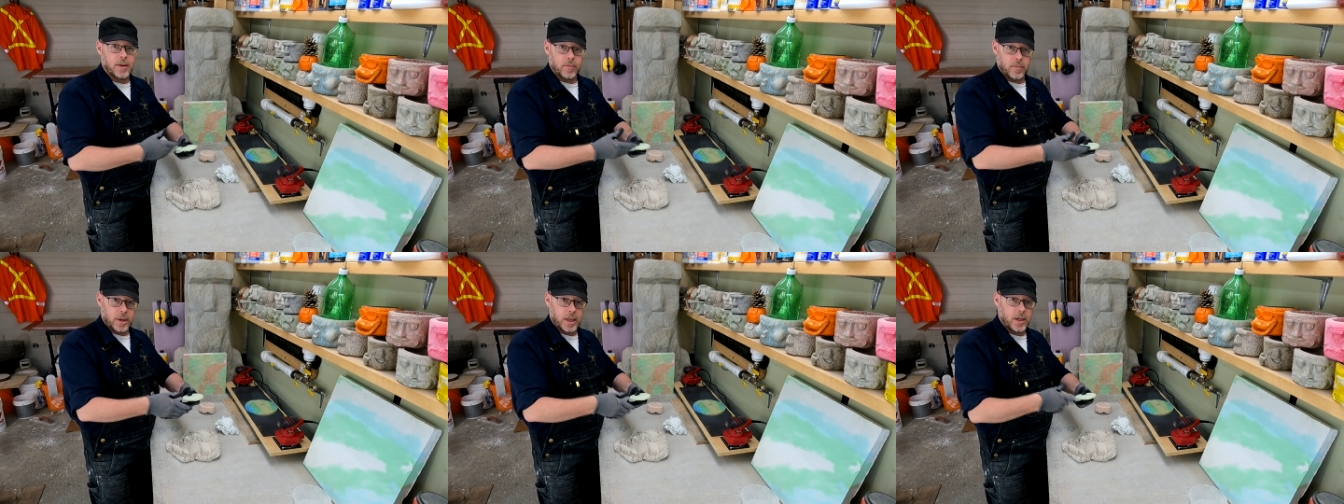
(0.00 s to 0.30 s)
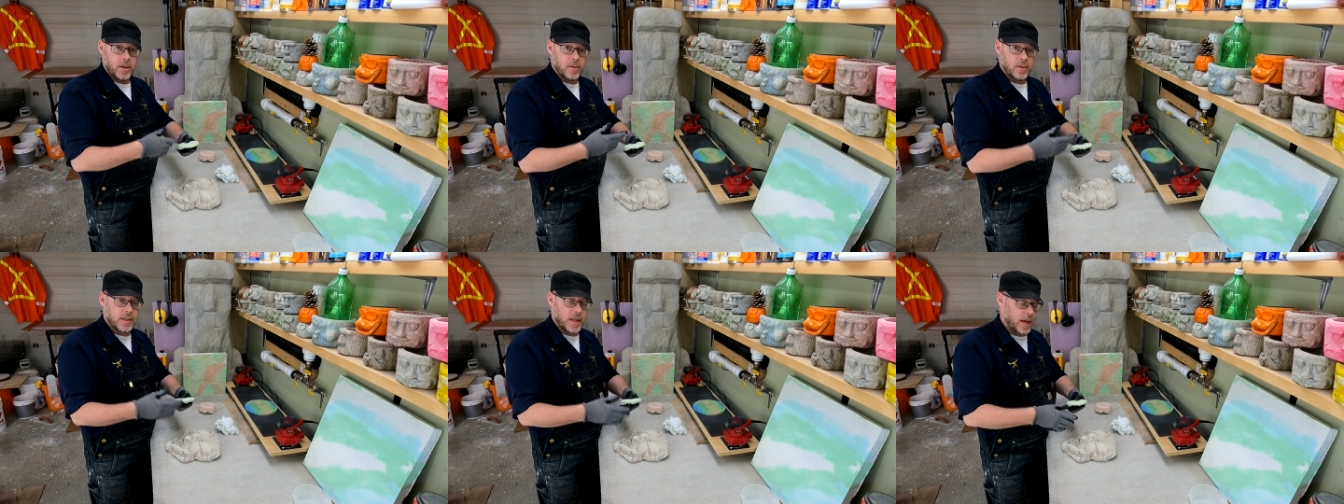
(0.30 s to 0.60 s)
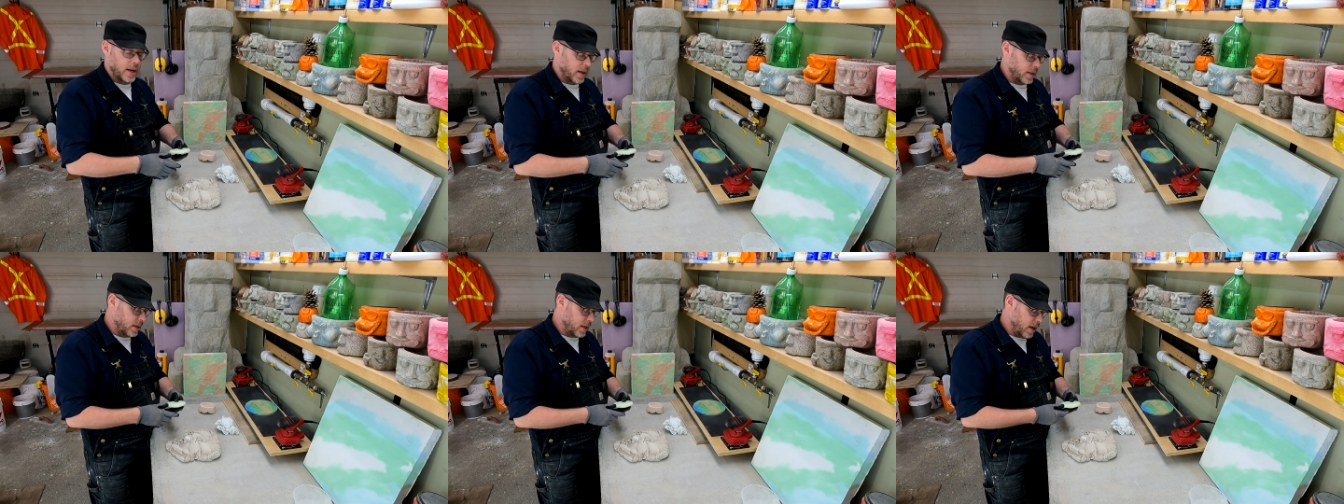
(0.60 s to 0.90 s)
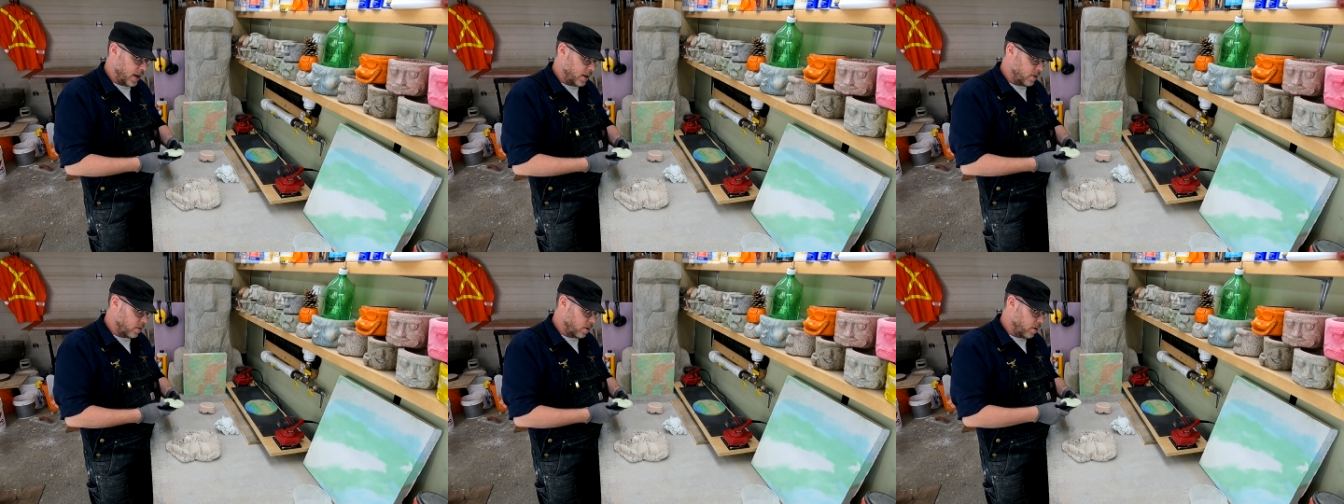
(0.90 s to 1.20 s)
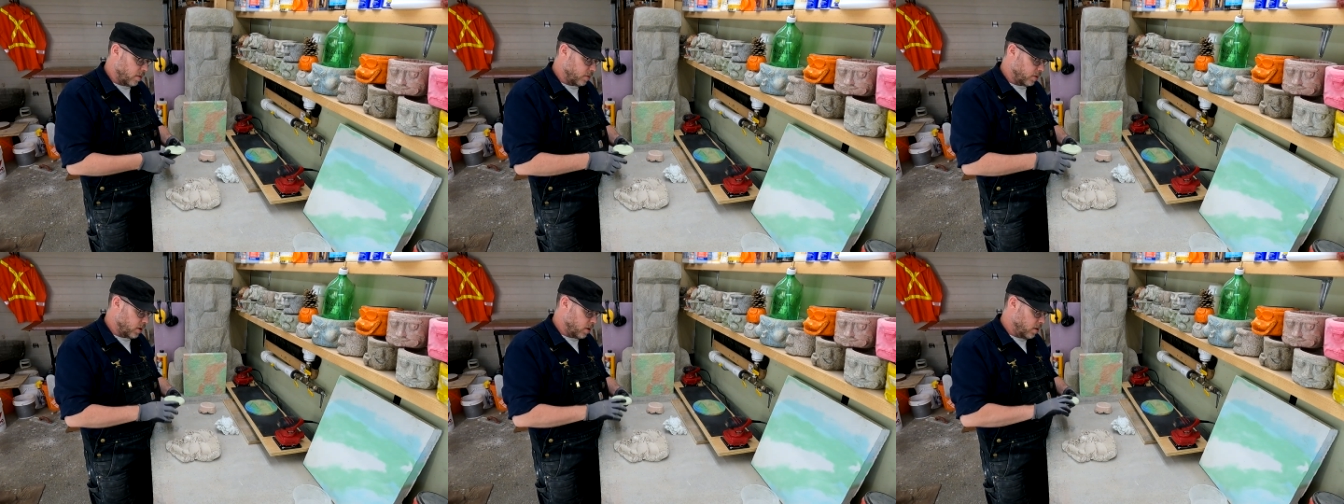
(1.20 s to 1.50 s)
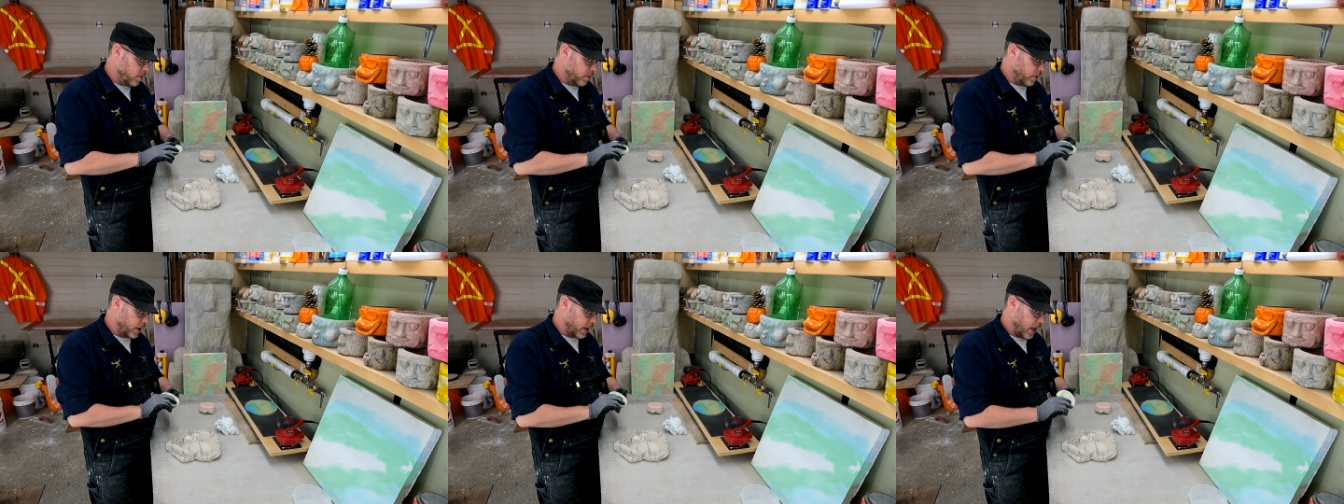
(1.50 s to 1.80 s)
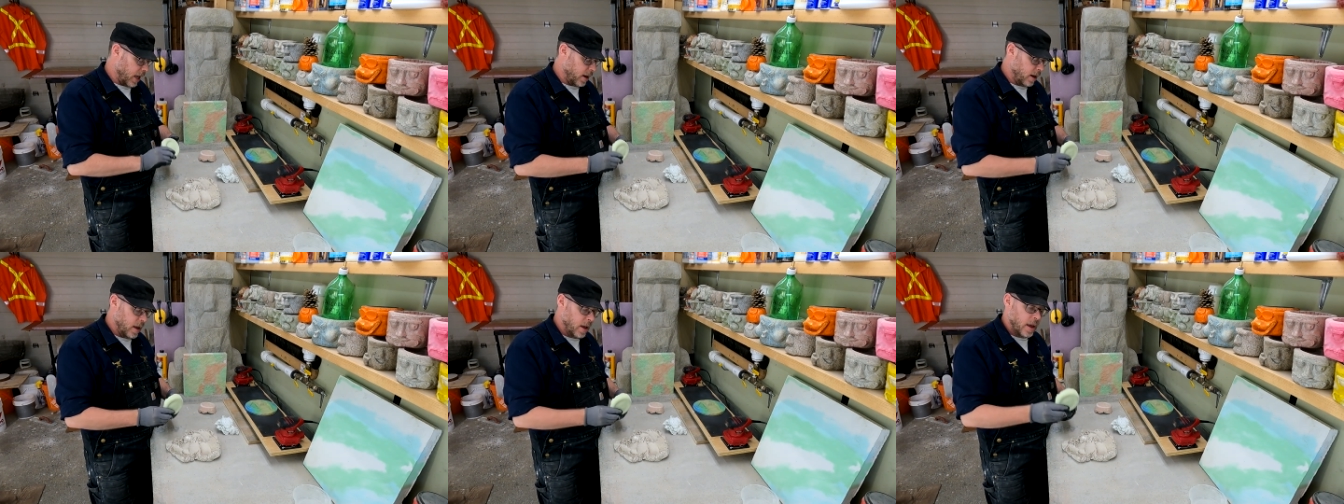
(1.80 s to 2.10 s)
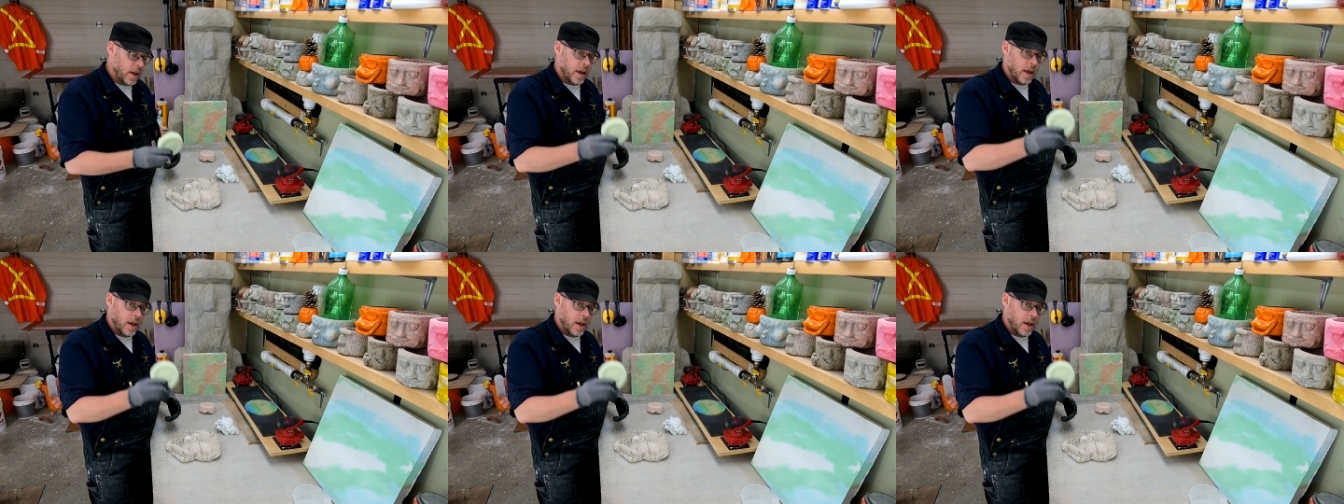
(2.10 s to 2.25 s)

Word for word: and reuse that container over and over again.